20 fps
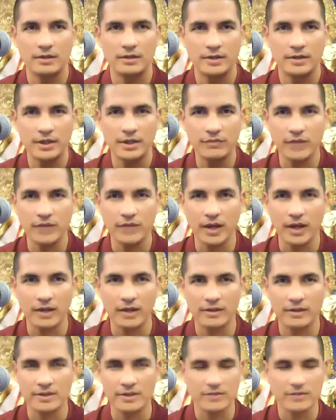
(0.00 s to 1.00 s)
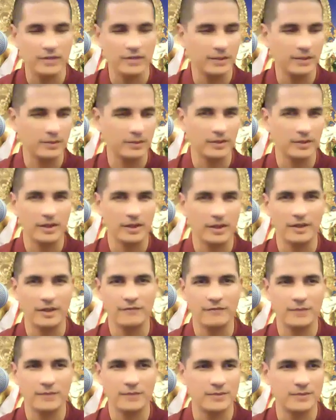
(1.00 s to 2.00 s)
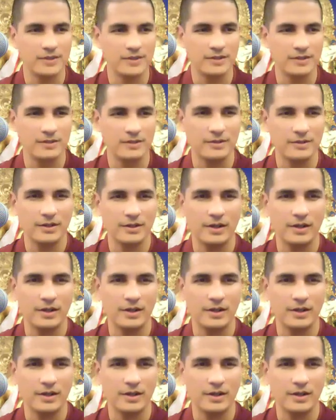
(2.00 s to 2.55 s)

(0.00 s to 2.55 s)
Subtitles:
If not, it's available on FPMT